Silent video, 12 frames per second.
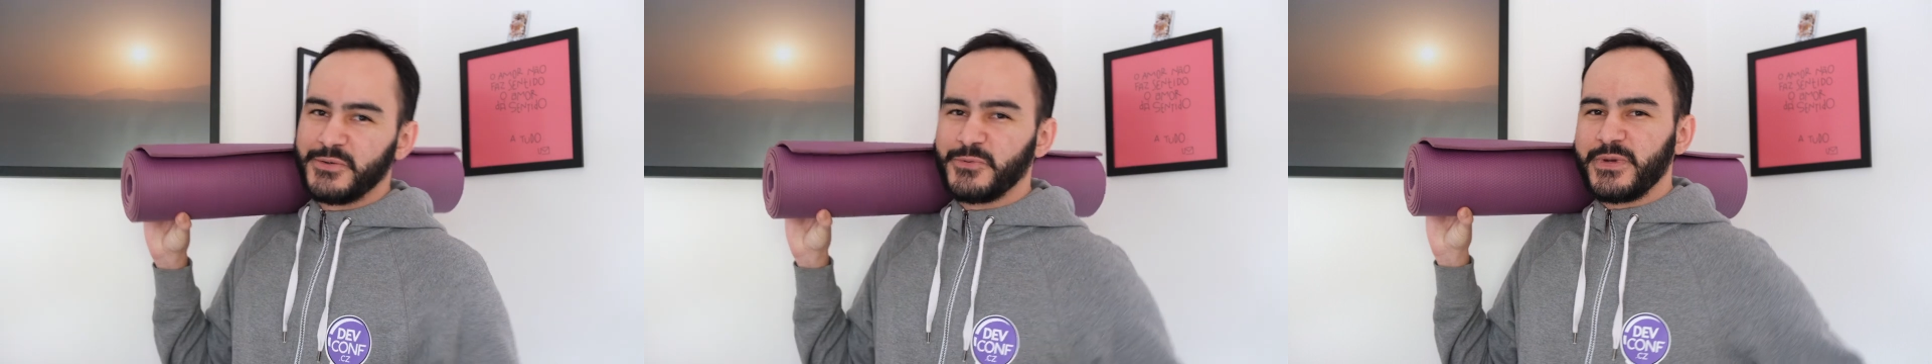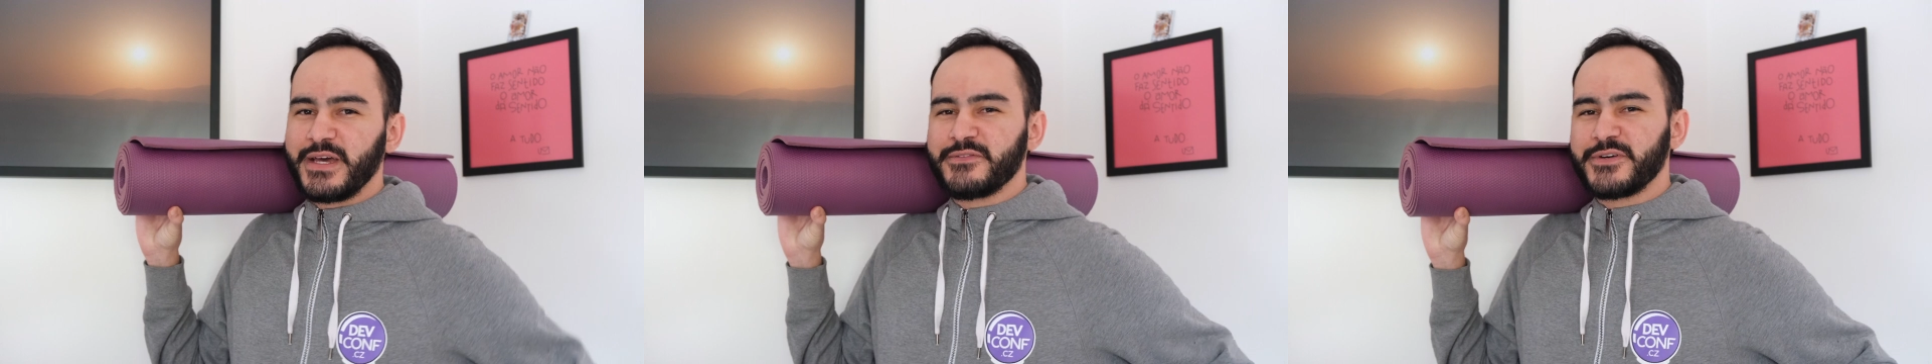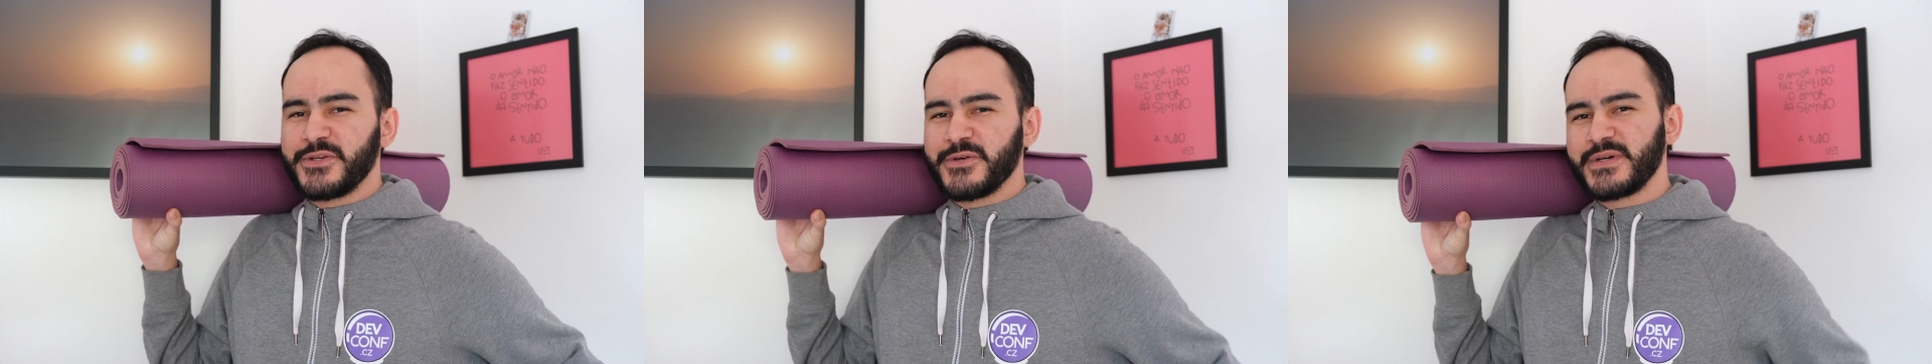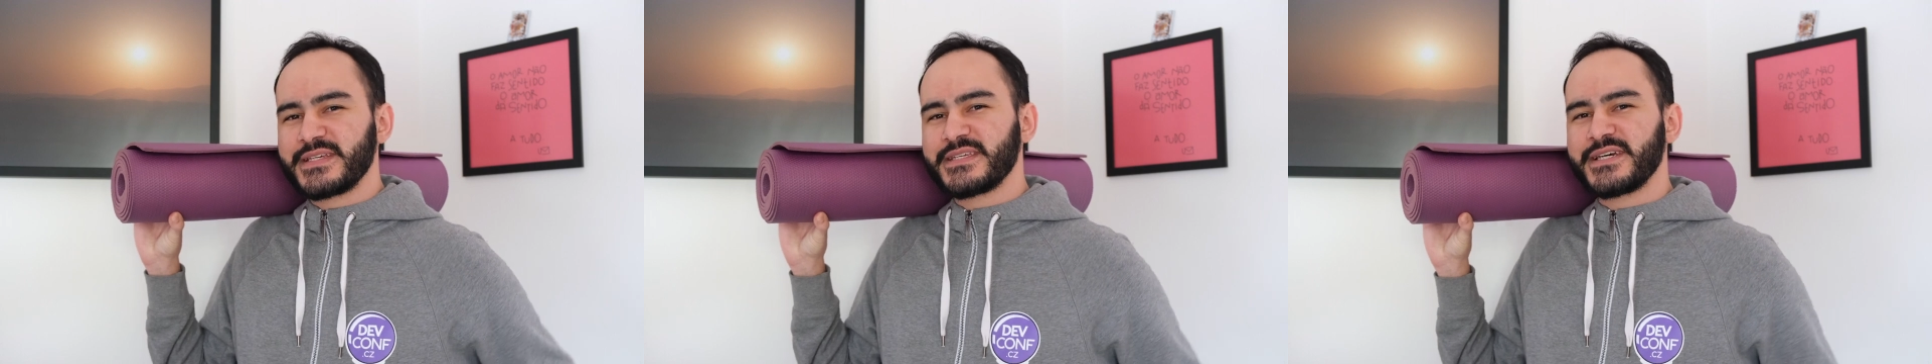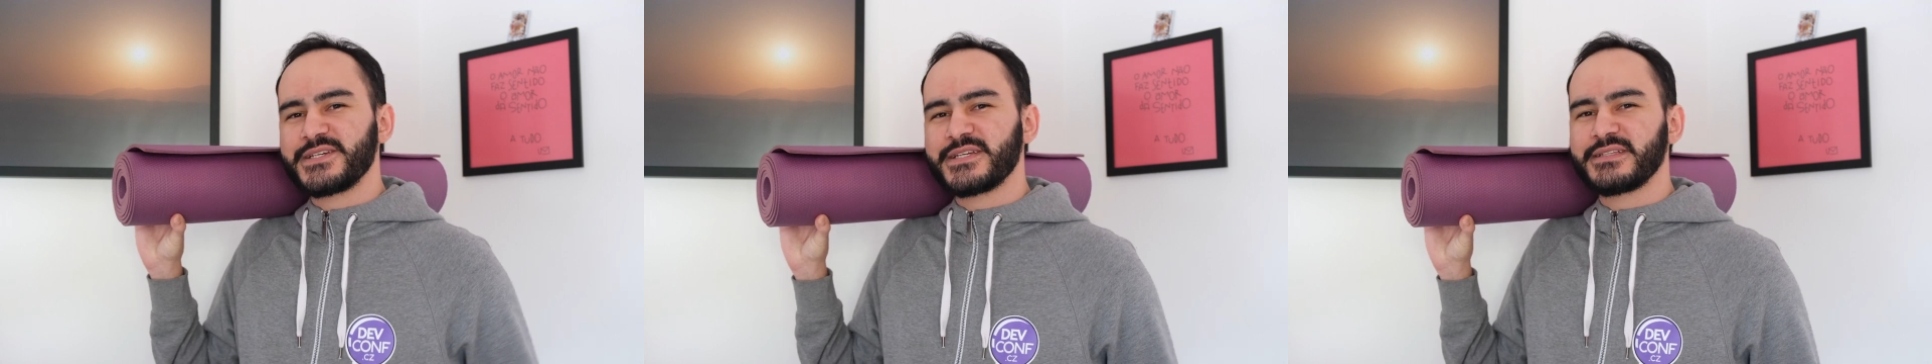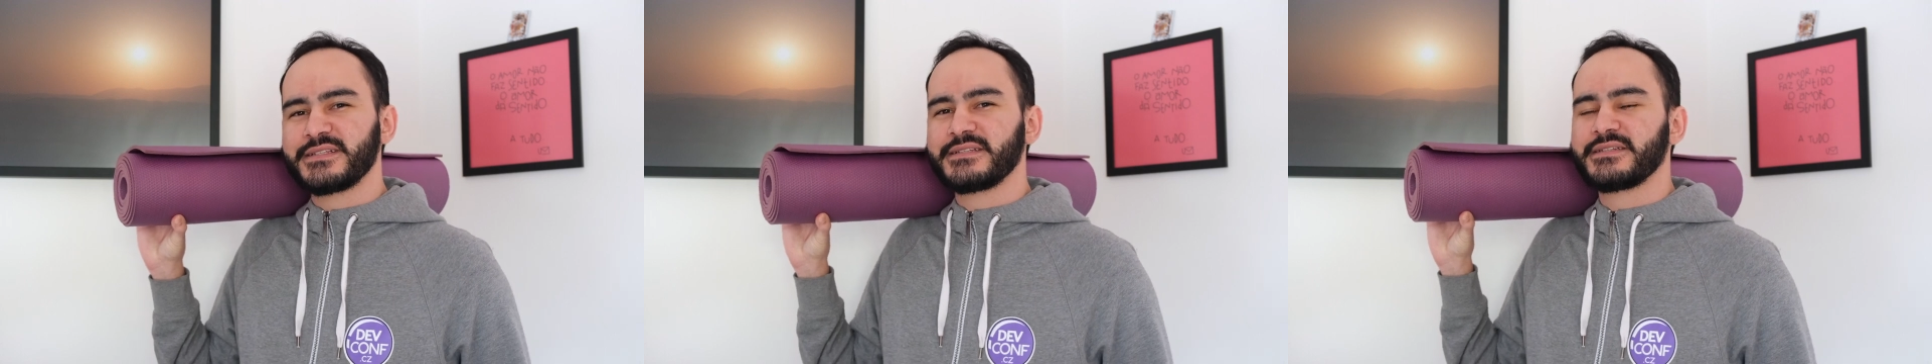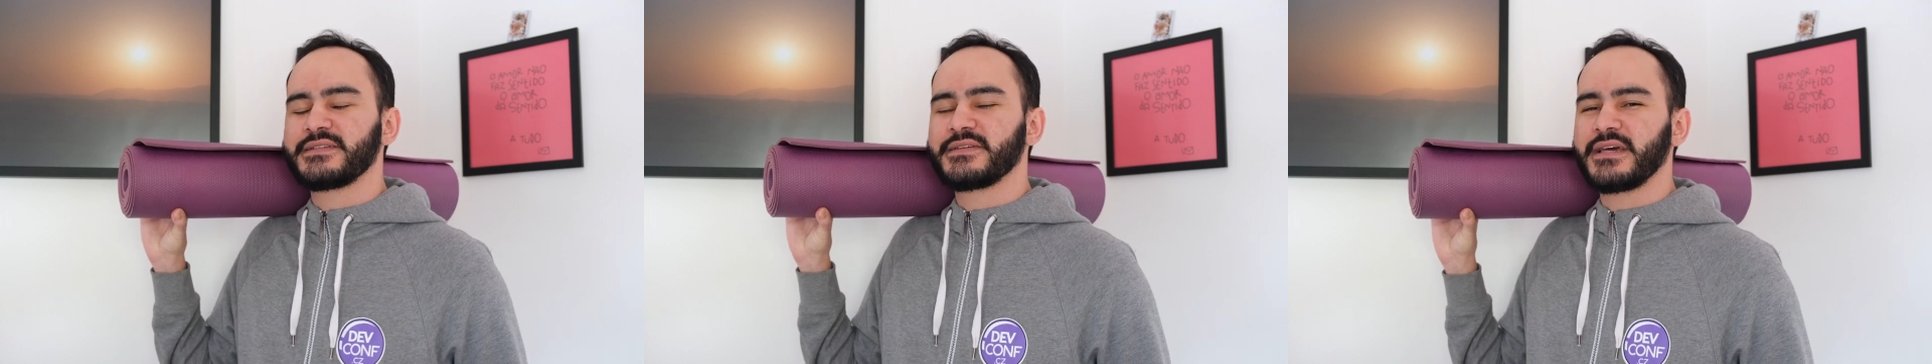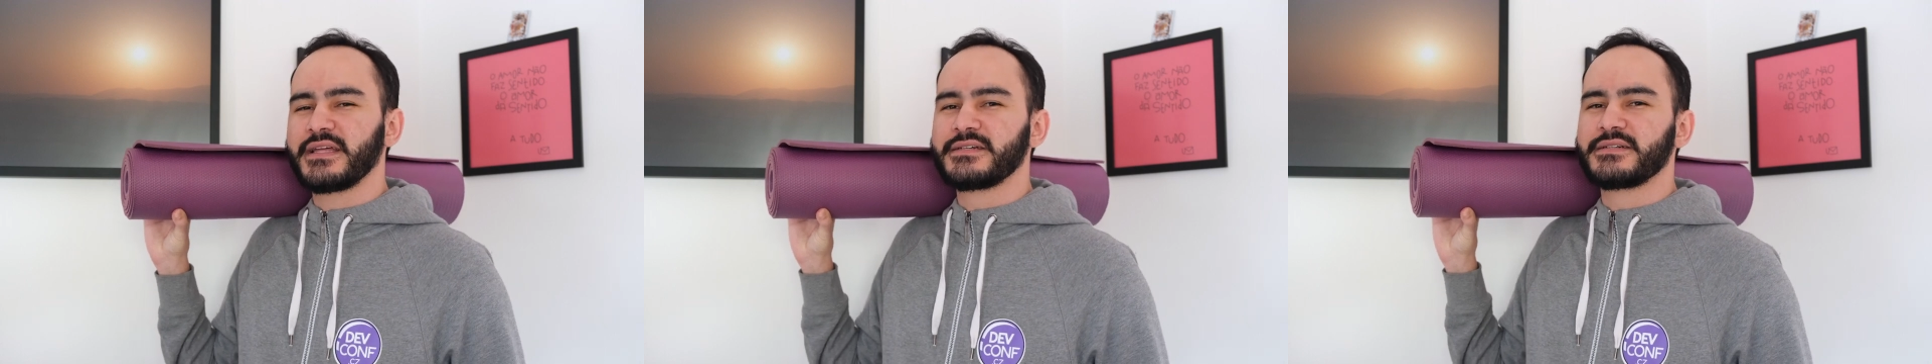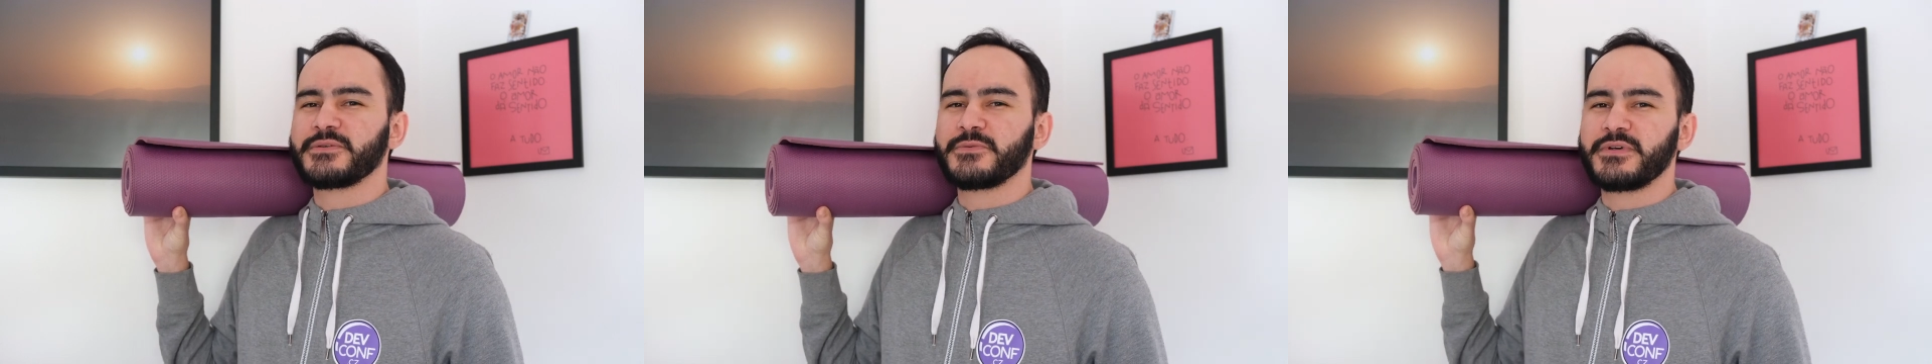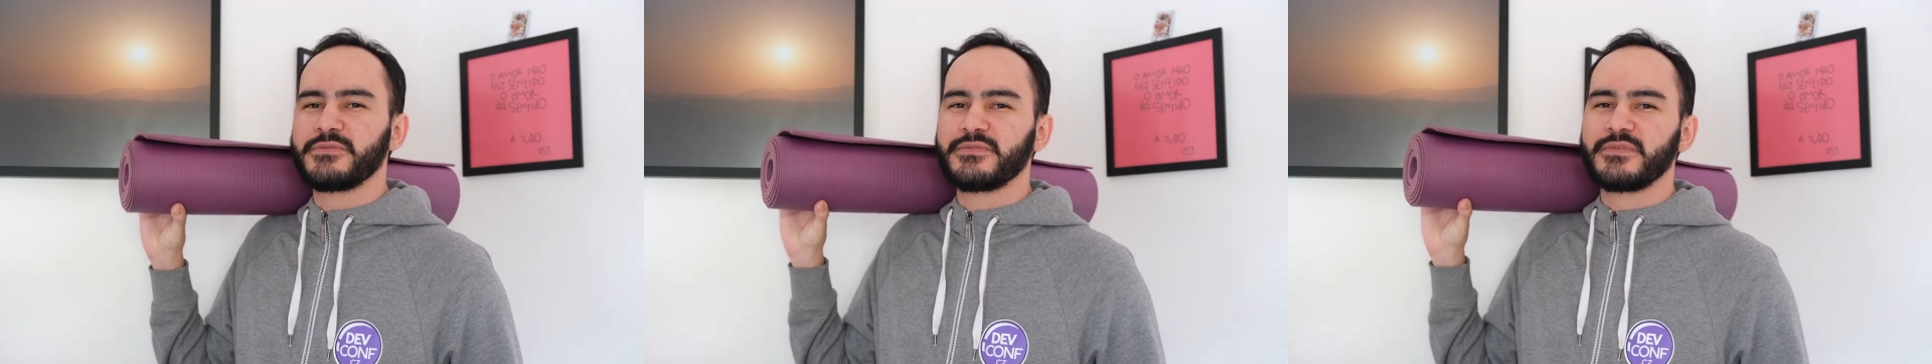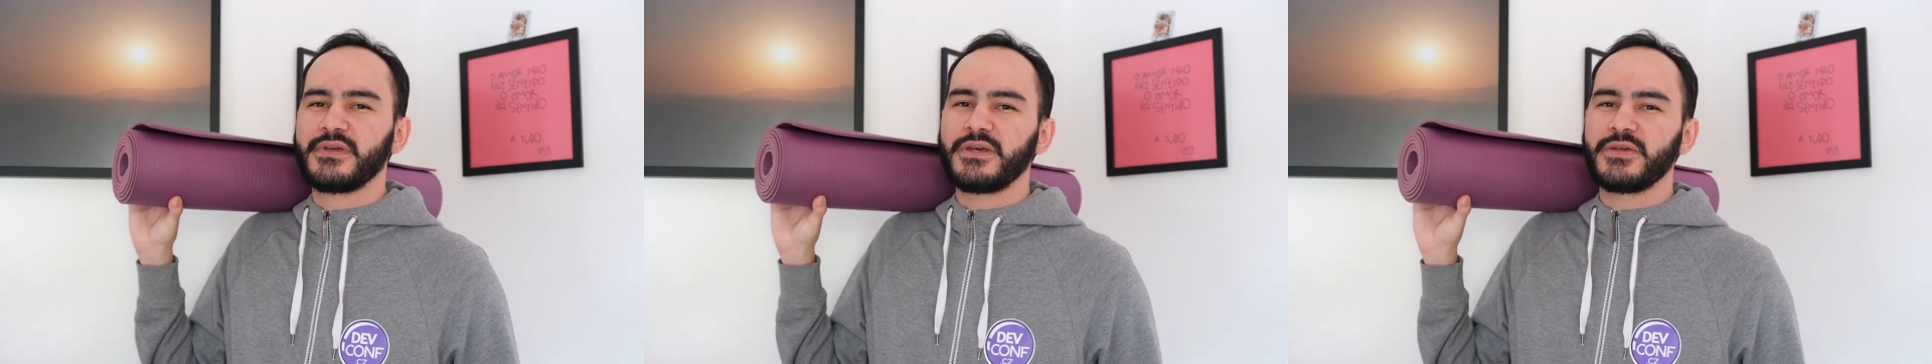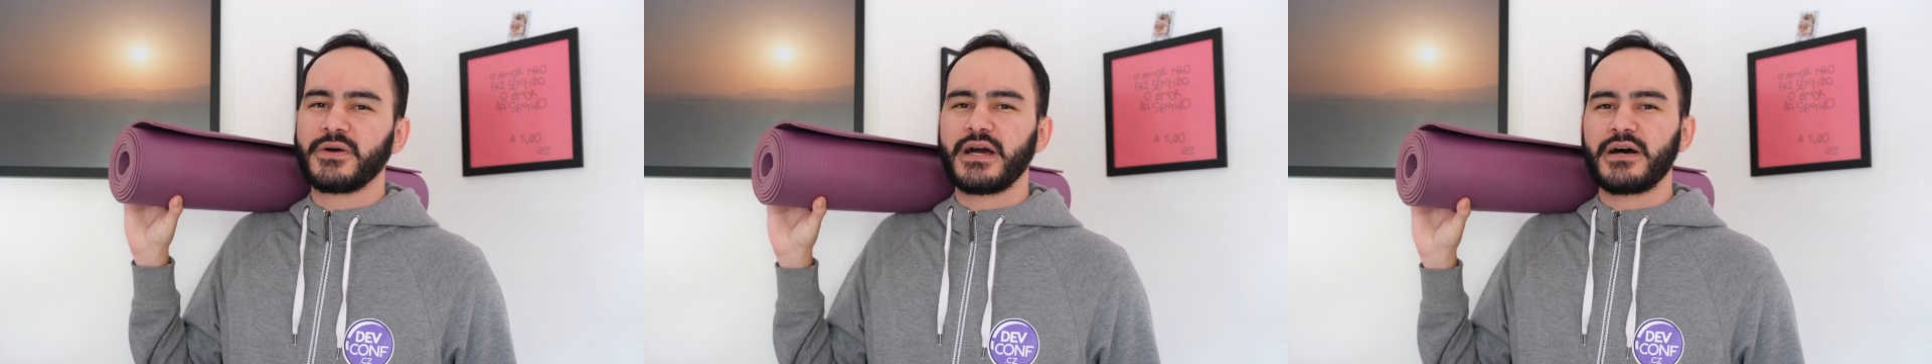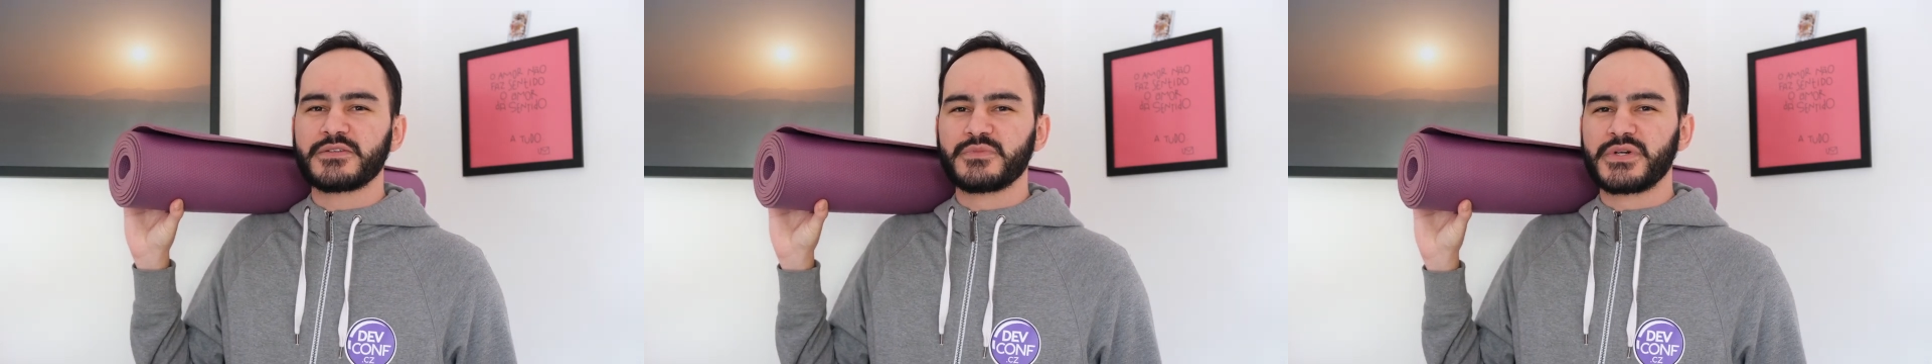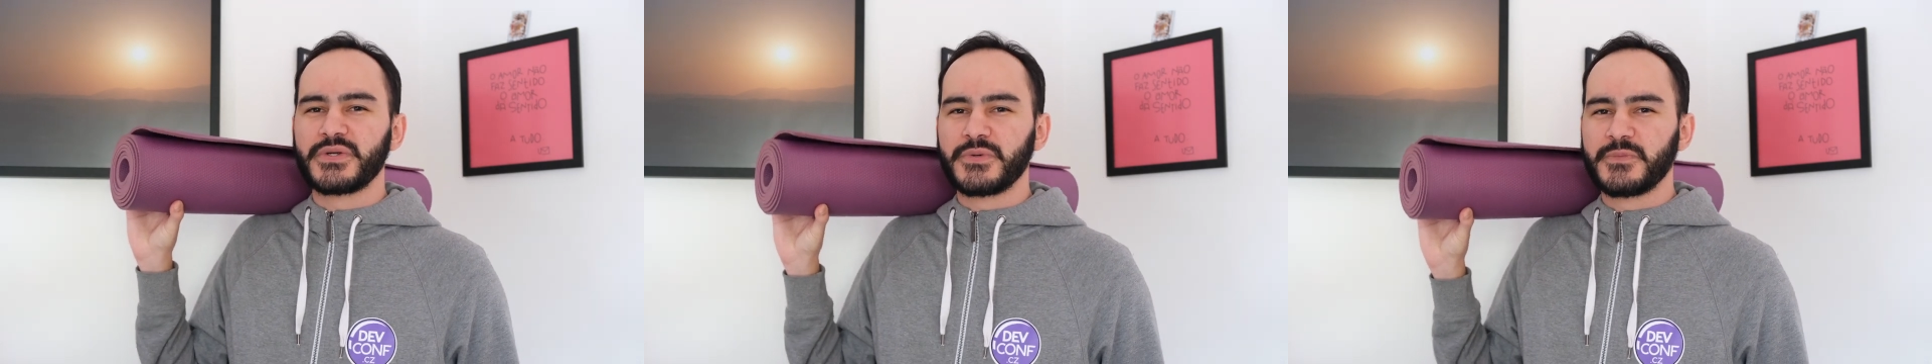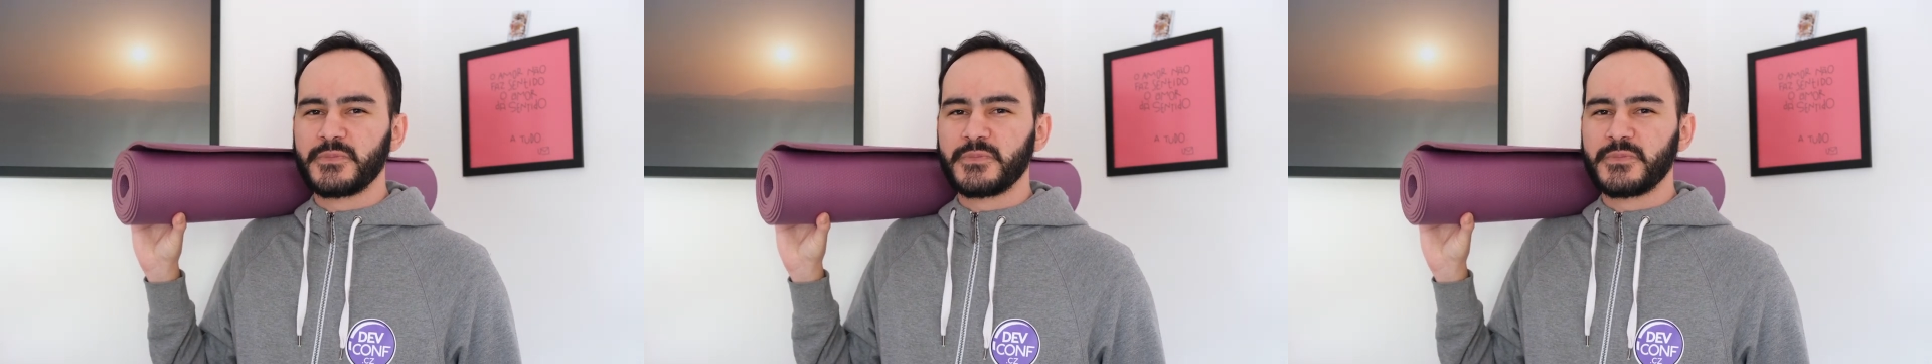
We have a yoga session together with Yoga House Brno